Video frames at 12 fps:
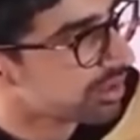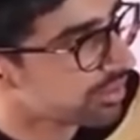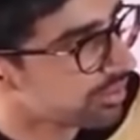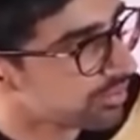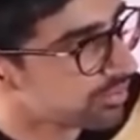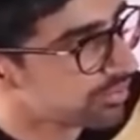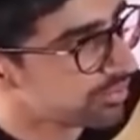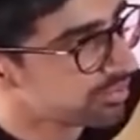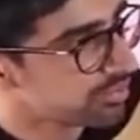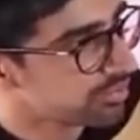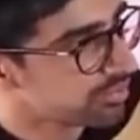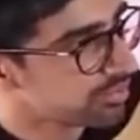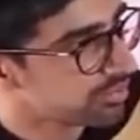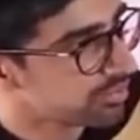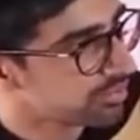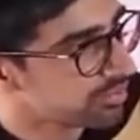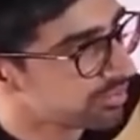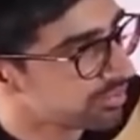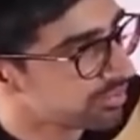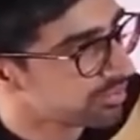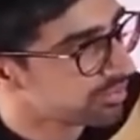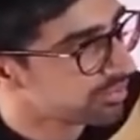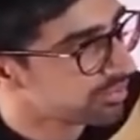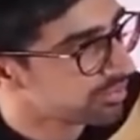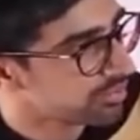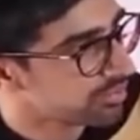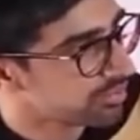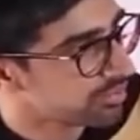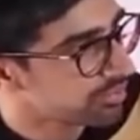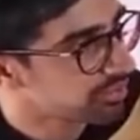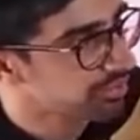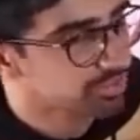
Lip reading: No words are spoken by the person on screen.